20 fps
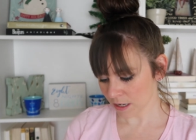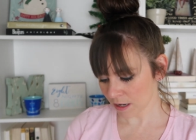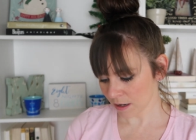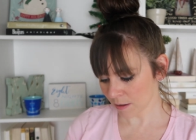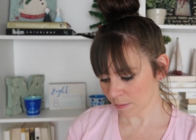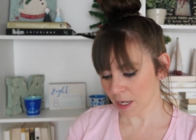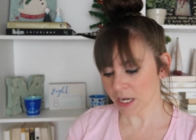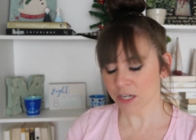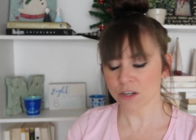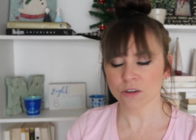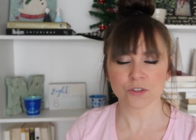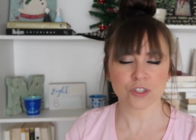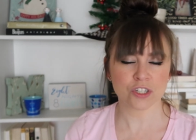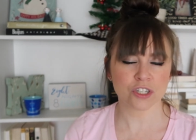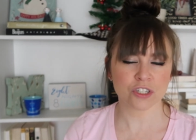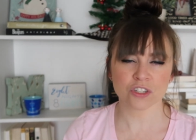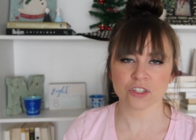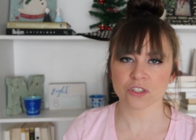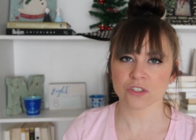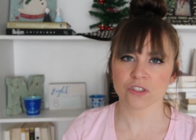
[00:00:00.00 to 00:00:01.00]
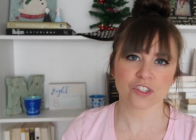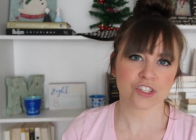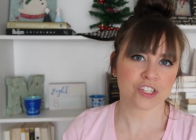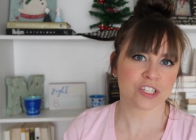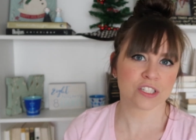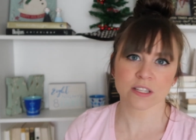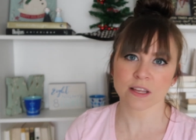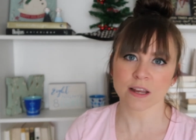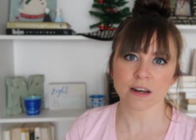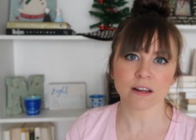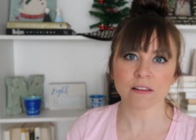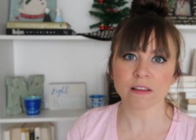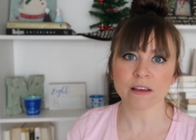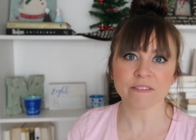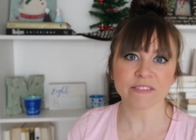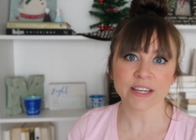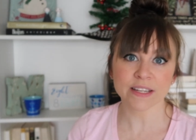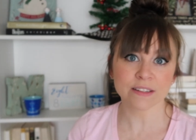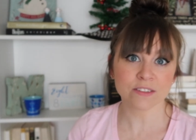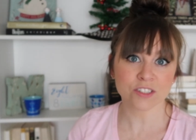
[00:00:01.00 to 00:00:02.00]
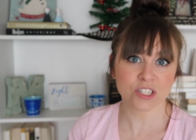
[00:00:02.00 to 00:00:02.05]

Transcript: um, I know she's she's gonna love it.